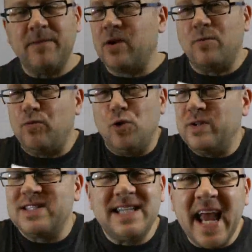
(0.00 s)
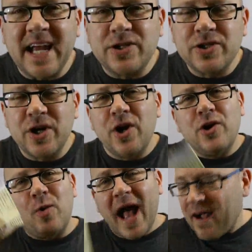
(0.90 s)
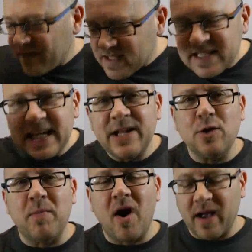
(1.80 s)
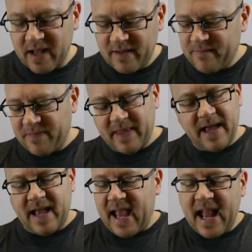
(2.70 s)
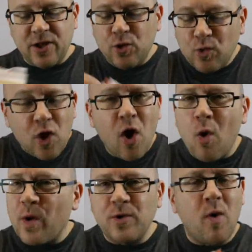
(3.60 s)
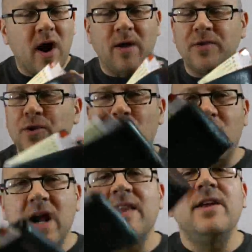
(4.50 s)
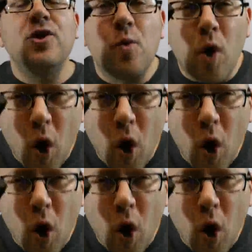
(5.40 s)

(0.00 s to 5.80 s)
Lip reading: You can do it in stage. You have this in your pocket, and you know when you walk out the door that you